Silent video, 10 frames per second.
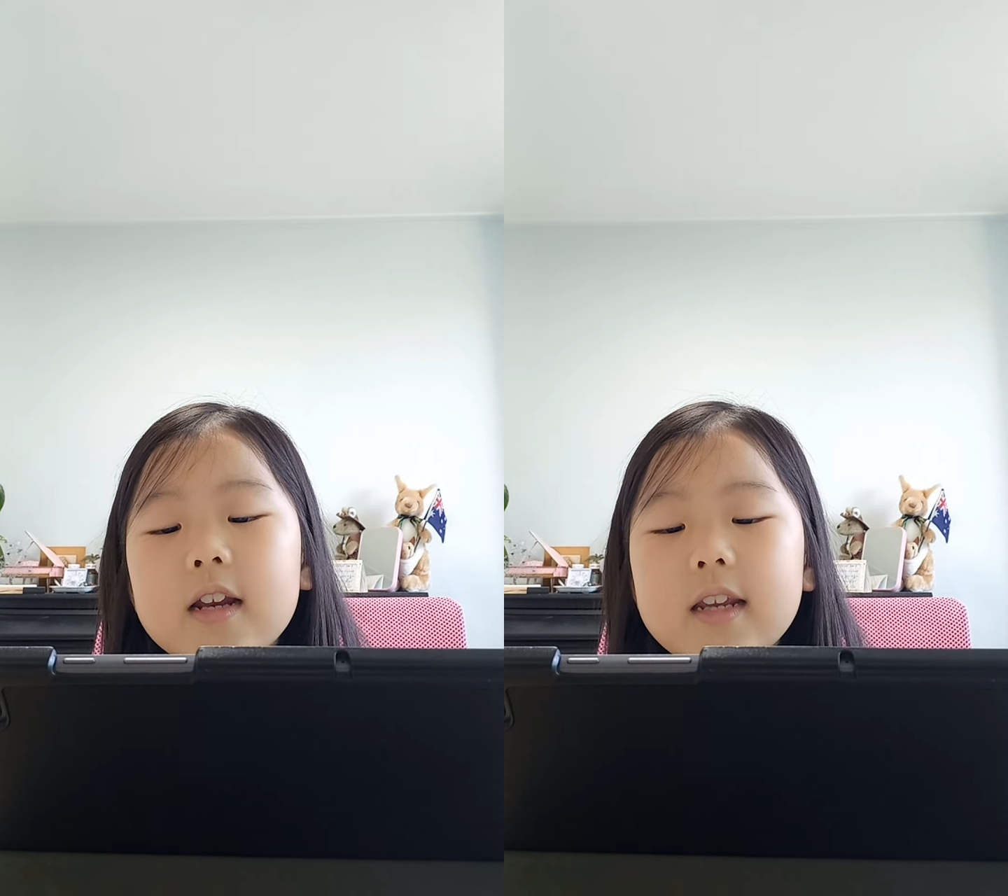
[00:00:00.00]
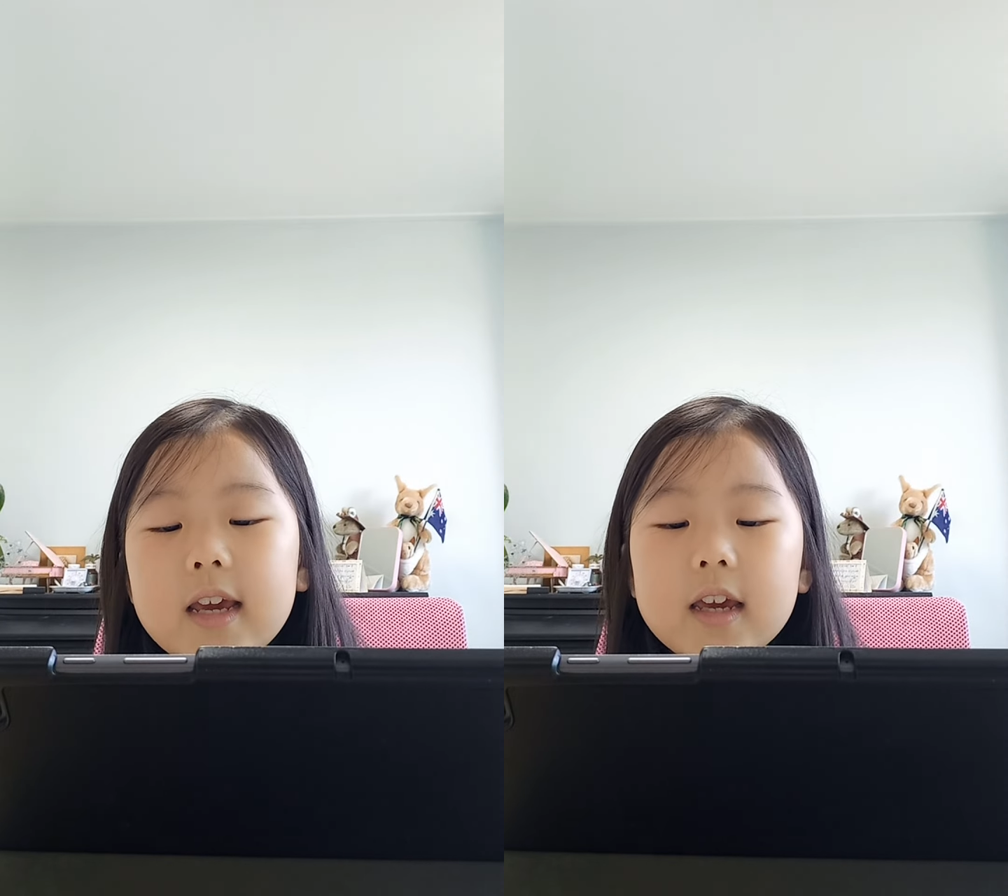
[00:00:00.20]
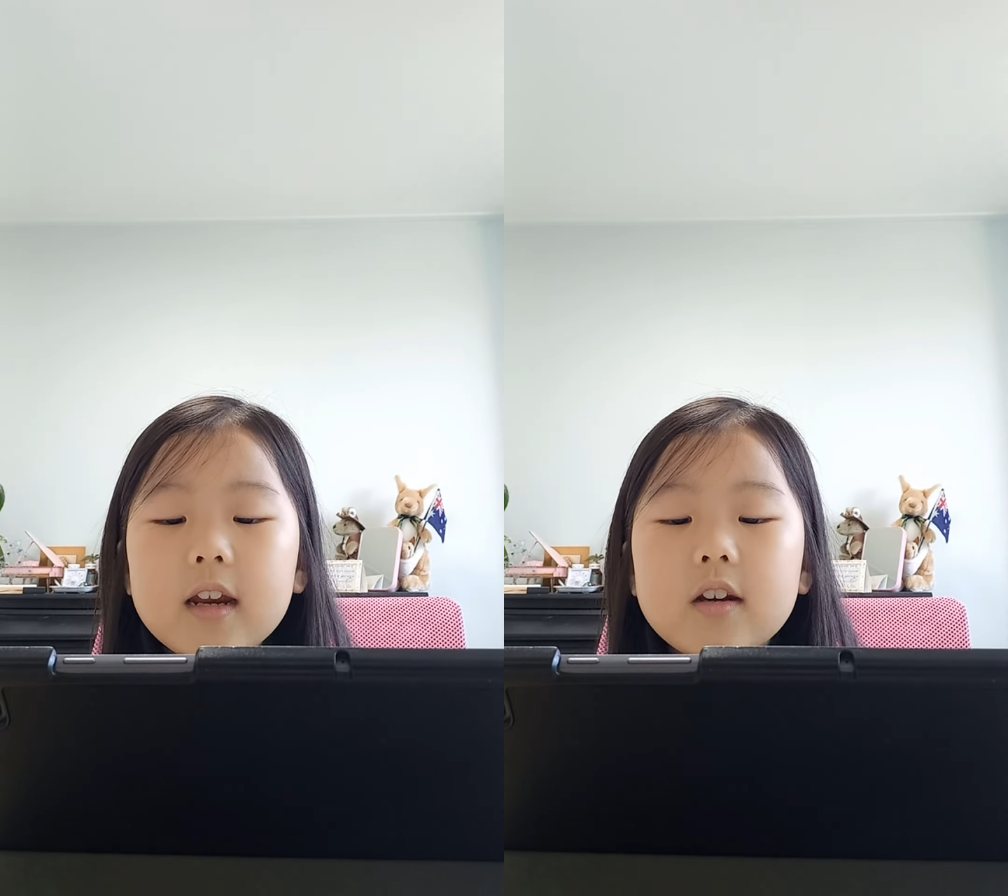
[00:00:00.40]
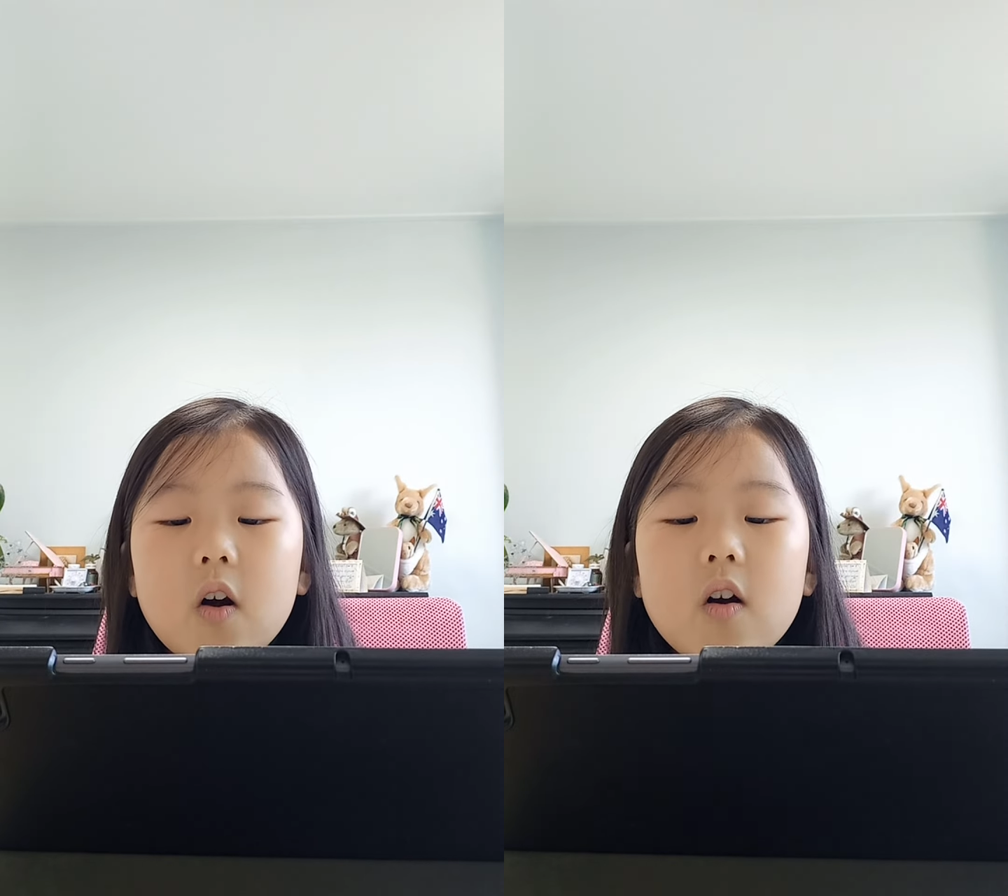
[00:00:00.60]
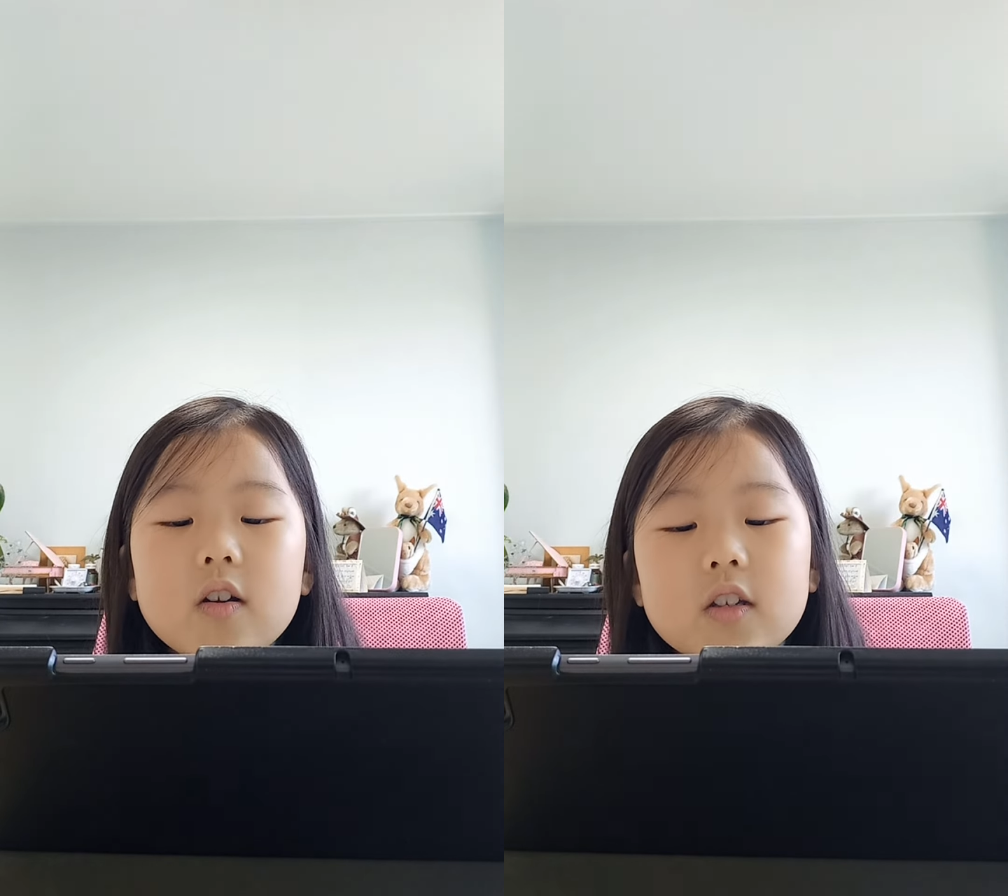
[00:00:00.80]
taking
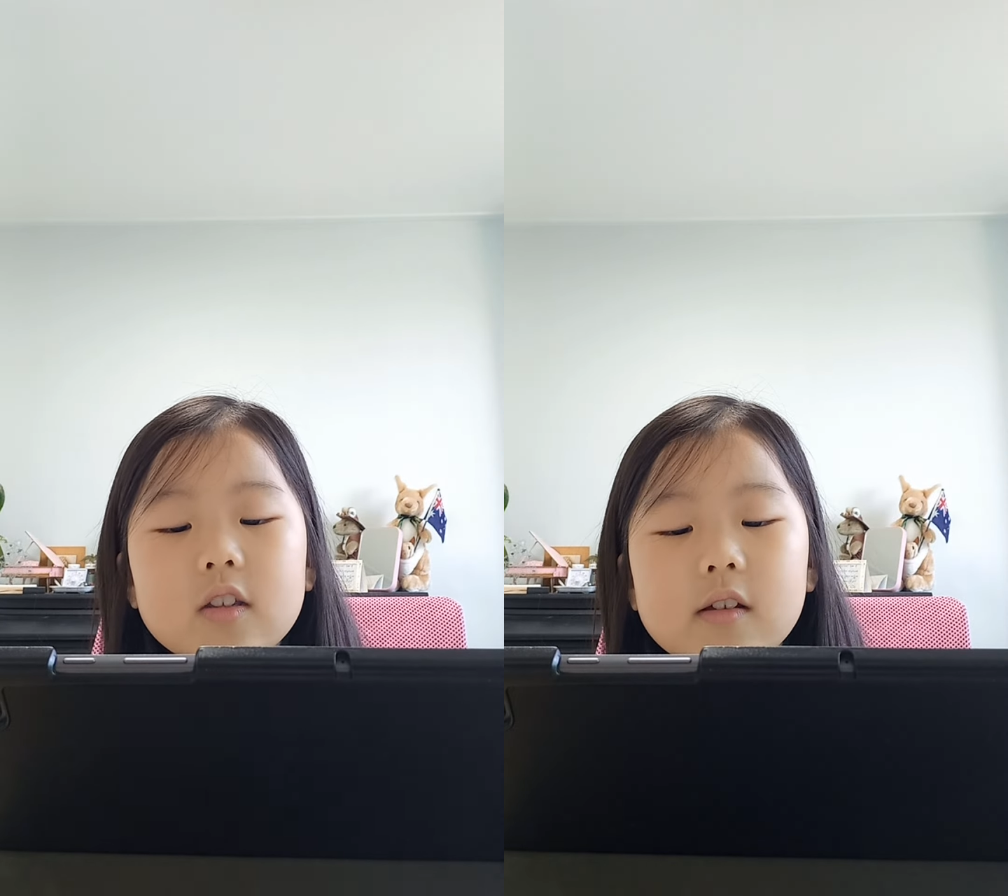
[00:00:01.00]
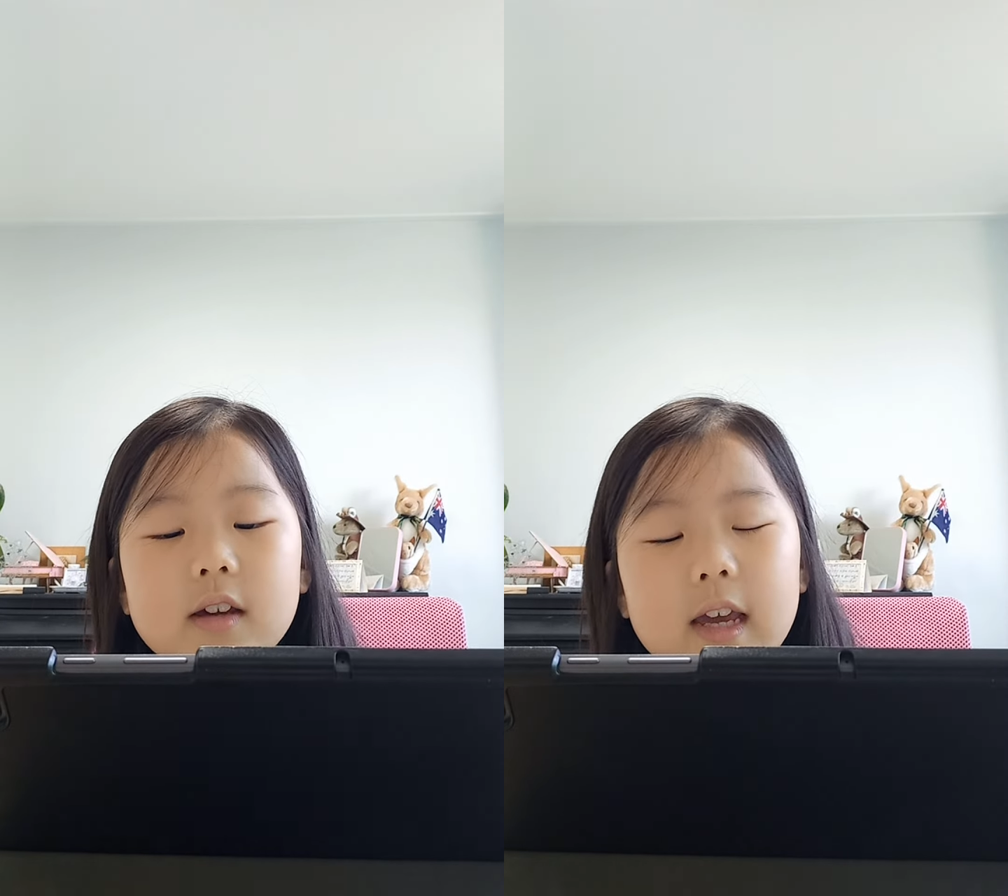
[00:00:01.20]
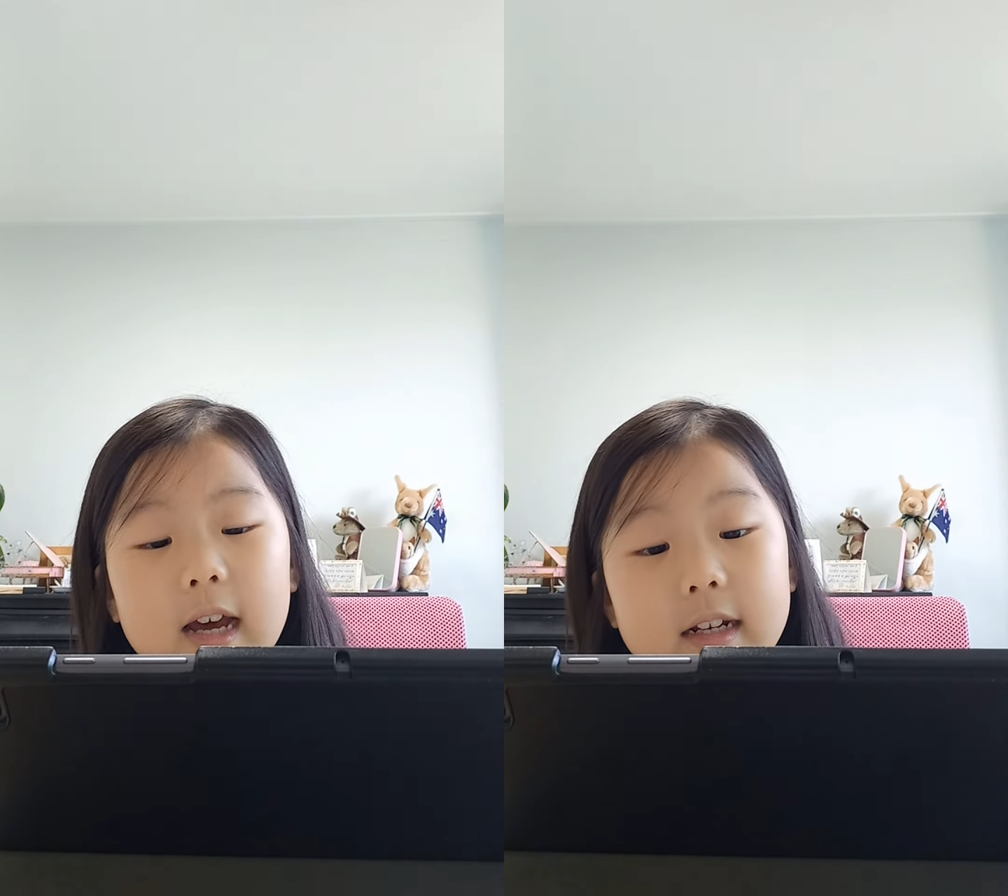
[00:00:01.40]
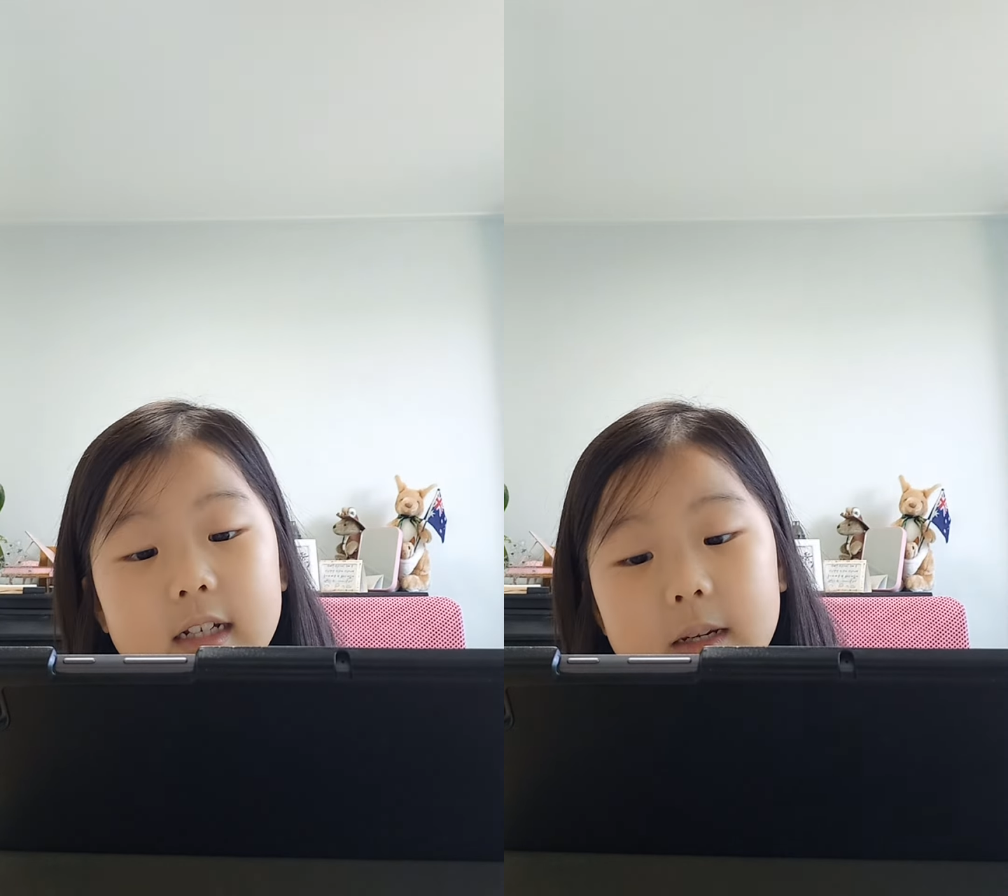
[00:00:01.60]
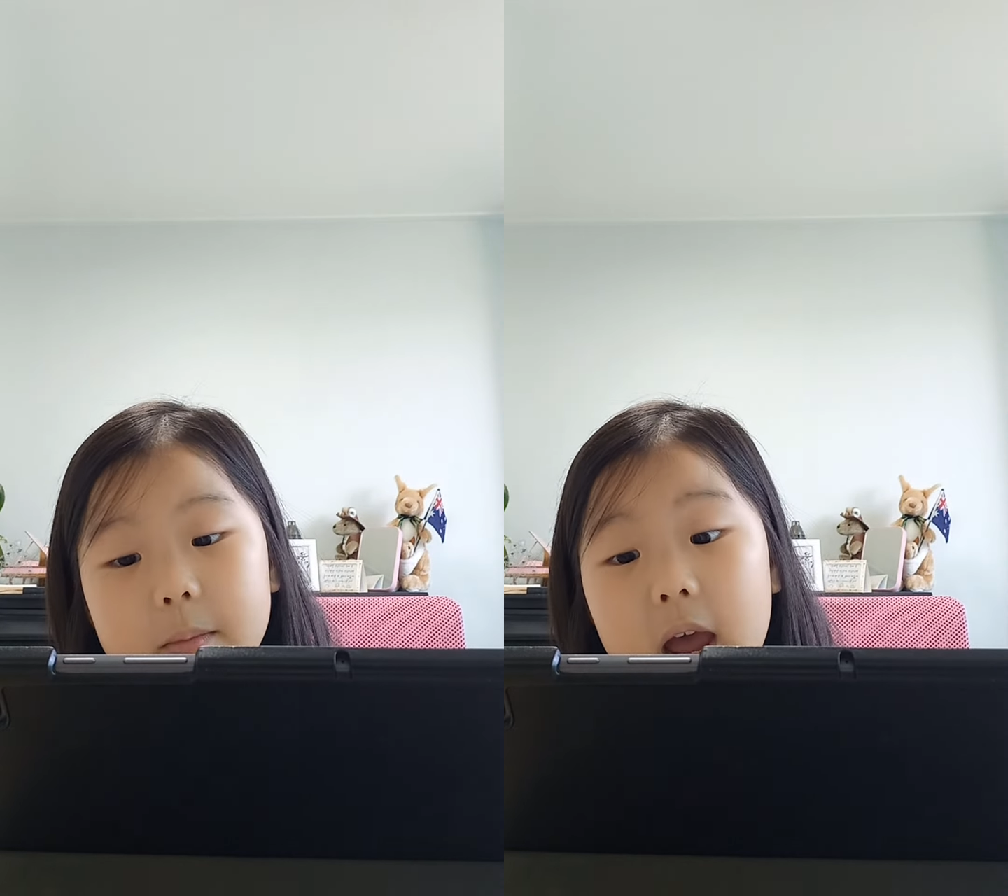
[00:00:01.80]
turns looking at
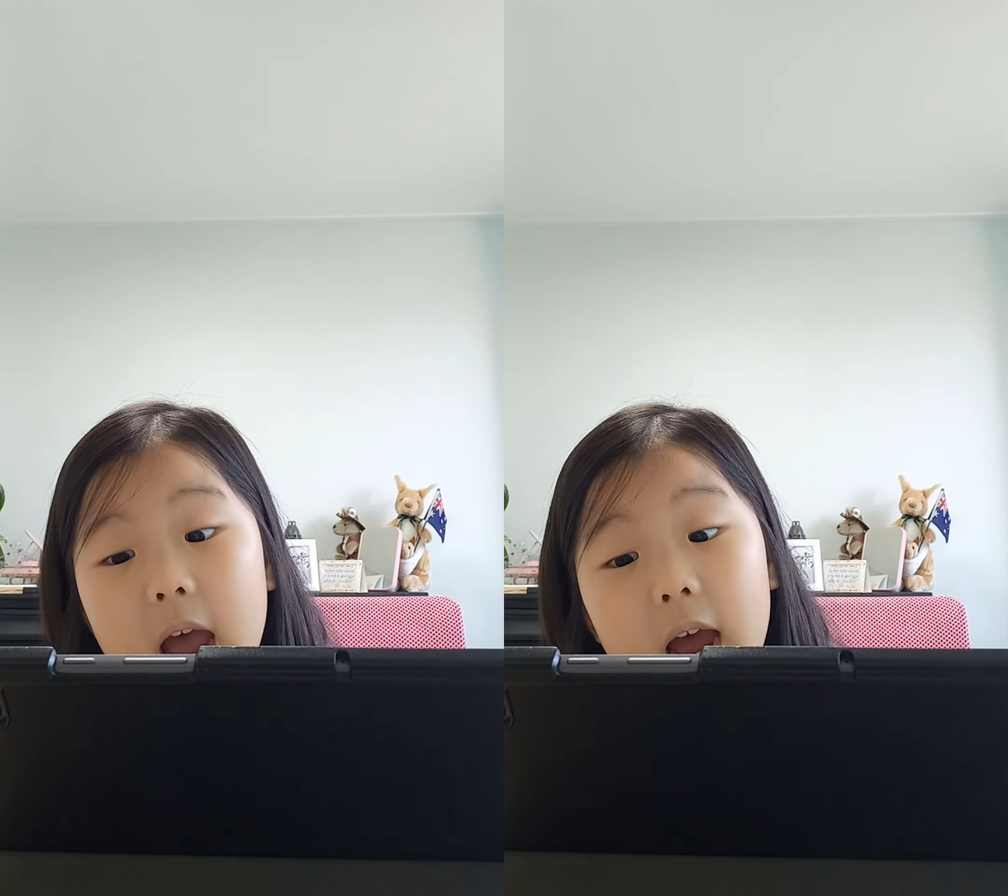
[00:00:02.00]
him,